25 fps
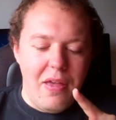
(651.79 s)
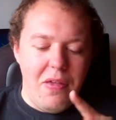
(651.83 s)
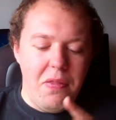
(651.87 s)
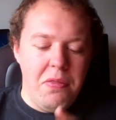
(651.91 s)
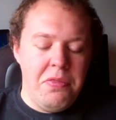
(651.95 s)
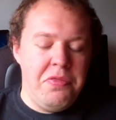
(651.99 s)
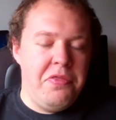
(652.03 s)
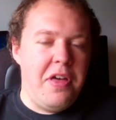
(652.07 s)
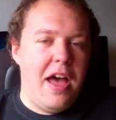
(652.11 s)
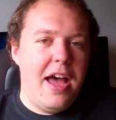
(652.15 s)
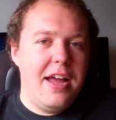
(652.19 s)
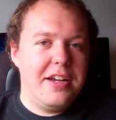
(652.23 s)

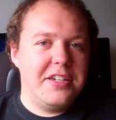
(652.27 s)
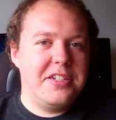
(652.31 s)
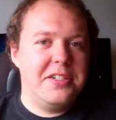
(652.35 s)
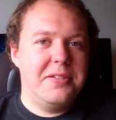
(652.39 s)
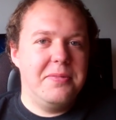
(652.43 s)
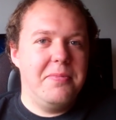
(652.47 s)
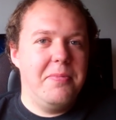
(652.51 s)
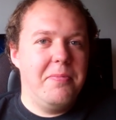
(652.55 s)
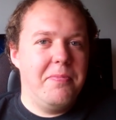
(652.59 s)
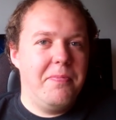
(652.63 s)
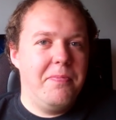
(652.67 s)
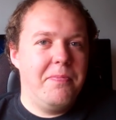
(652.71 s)

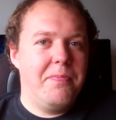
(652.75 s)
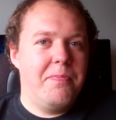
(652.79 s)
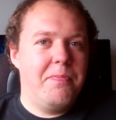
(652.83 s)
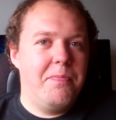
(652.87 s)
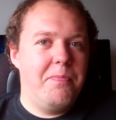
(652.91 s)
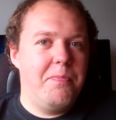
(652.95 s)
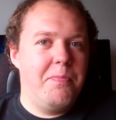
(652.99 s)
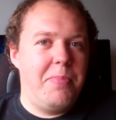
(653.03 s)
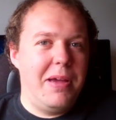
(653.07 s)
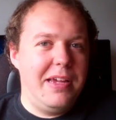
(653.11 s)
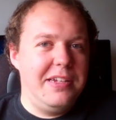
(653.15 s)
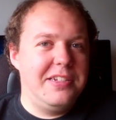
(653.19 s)
That's
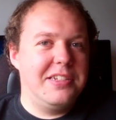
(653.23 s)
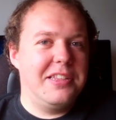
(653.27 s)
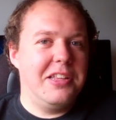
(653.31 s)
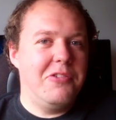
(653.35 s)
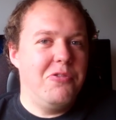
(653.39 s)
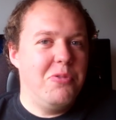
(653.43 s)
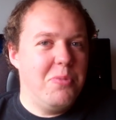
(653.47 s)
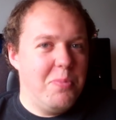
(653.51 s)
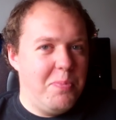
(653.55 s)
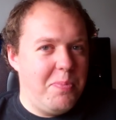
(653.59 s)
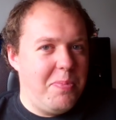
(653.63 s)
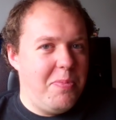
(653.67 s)

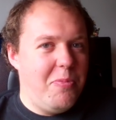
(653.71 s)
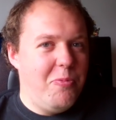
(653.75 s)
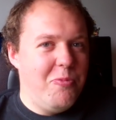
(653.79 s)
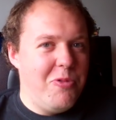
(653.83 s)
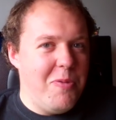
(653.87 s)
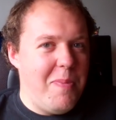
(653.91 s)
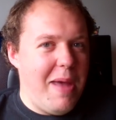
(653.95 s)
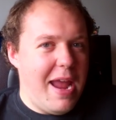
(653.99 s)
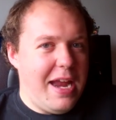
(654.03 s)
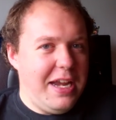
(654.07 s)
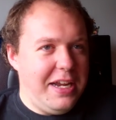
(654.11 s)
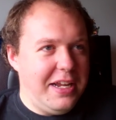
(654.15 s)
basically
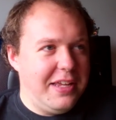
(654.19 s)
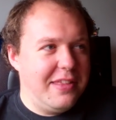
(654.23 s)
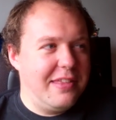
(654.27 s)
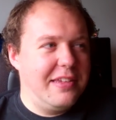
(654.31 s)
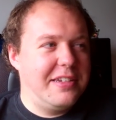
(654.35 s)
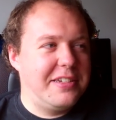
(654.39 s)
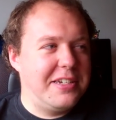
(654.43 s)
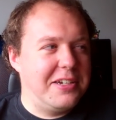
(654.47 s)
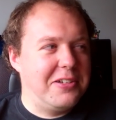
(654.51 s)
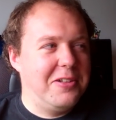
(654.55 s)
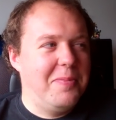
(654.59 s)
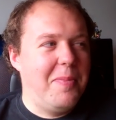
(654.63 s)
remaining in
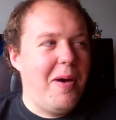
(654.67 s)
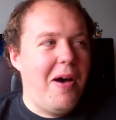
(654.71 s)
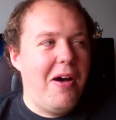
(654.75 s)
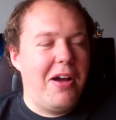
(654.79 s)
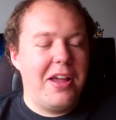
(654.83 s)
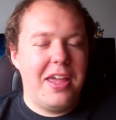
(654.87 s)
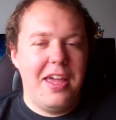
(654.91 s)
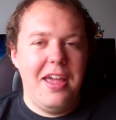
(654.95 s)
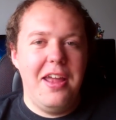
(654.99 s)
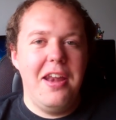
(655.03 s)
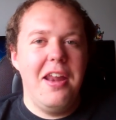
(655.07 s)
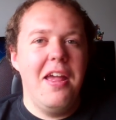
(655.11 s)
the single
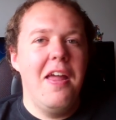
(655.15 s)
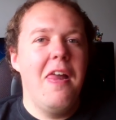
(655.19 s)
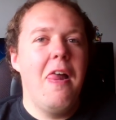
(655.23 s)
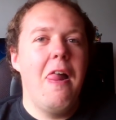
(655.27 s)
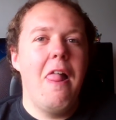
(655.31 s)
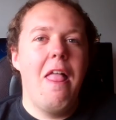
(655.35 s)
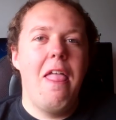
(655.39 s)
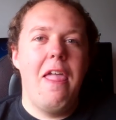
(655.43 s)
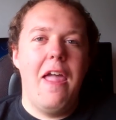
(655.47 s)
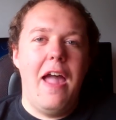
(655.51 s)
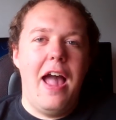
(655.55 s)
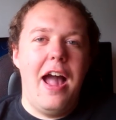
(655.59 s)
market.
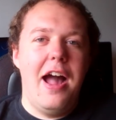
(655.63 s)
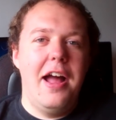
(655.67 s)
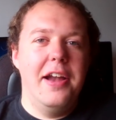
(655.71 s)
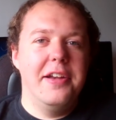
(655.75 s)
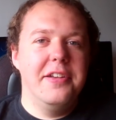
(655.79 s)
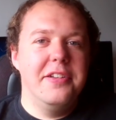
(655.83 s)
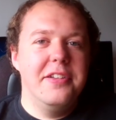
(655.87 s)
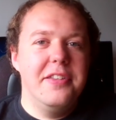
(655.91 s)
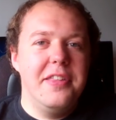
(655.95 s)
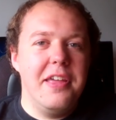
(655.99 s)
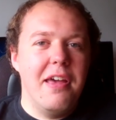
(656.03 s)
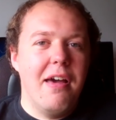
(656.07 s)

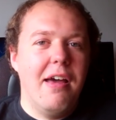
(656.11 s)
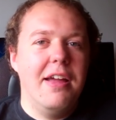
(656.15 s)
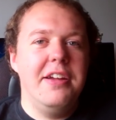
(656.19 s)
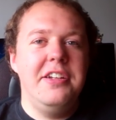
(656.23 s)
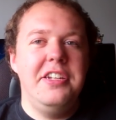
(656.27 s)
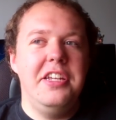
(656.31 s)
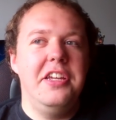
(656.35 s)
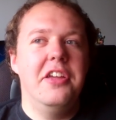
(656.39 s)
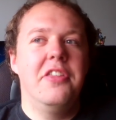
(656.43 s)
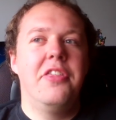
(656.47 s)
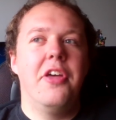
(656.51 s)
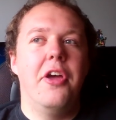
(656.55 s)
And the
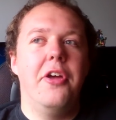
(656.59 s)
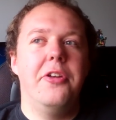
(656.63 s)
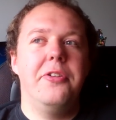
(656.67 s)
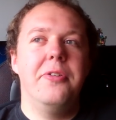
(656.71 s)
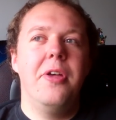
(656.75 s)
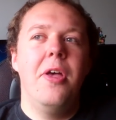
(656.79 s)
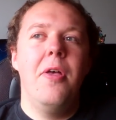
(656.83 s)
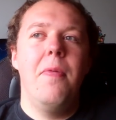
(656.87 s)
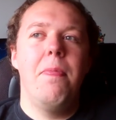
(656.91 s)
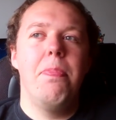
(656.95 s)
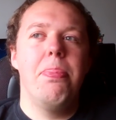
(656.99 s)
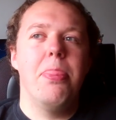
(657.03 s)
idea that
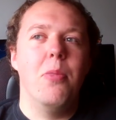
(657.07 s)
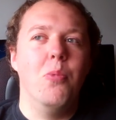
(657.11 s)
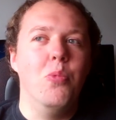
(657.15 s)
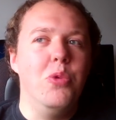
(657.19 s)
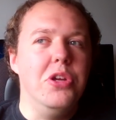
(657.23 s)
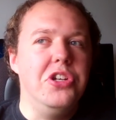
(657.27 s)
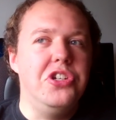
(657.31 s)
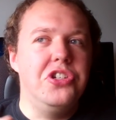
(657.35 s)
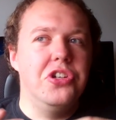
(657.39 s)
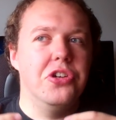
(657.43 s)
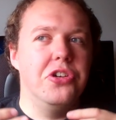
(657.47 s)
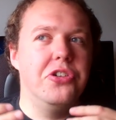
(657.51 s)

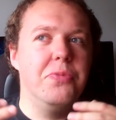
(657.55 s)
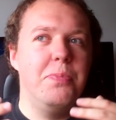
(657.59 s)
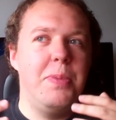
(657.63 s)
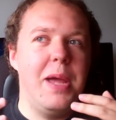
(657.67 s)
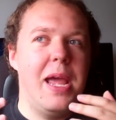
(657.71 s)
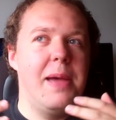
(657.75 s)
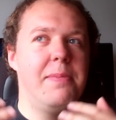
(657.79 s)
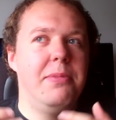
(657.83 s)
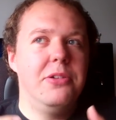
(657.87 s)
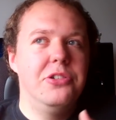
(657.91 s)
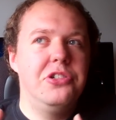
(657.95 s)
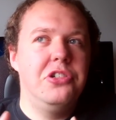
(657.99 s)
we should be
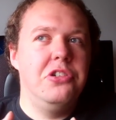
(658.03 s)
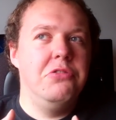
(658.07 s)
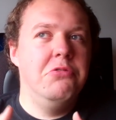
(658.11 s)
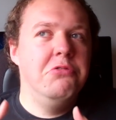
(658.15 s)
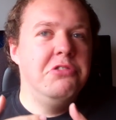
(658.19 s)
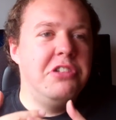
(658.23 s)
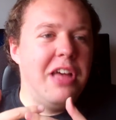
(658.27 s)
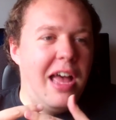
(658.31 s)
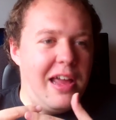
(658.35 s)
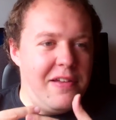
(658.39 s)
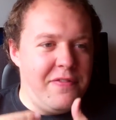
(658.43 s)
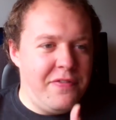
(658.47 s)
able to
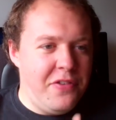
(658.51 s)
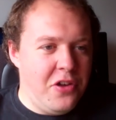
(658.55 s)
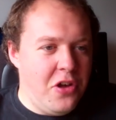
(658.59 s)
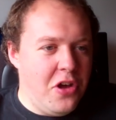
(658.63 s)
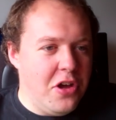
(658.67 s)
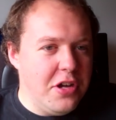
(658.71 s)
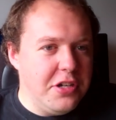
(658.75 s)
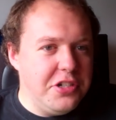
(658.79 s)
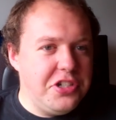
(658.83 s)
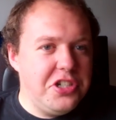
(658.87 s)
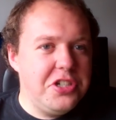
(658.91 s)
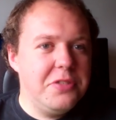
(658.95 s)

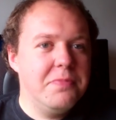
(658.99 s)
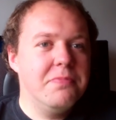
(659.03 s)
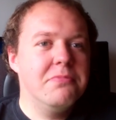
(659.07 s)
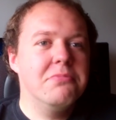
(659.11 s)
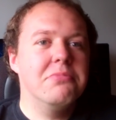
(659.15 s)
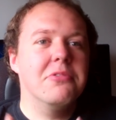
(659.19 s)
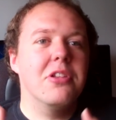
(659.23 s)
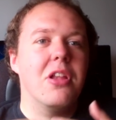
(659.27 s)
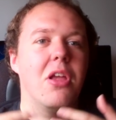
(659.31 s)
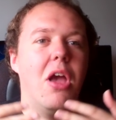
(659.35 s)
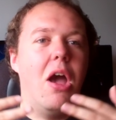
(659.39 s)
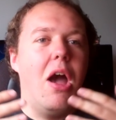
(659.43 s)
diverge,
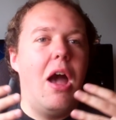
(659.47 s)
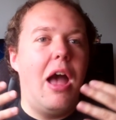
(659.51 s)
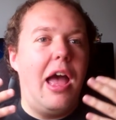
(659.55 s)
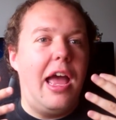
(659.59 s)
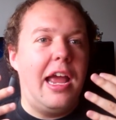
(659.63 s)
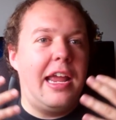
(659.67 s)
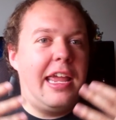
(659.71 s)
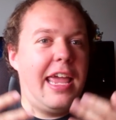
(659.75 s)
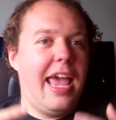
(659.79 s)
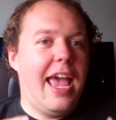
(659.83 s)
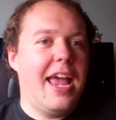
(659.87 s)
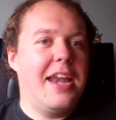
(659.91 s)

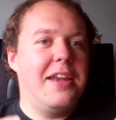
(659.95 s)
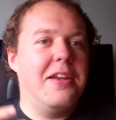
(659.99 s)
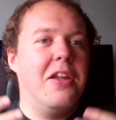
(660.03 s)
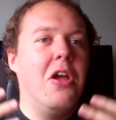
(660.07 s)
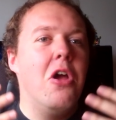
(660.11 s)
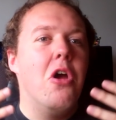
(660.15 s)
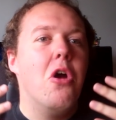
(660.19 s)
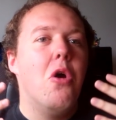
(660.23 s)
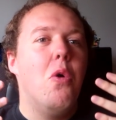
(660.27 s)
again,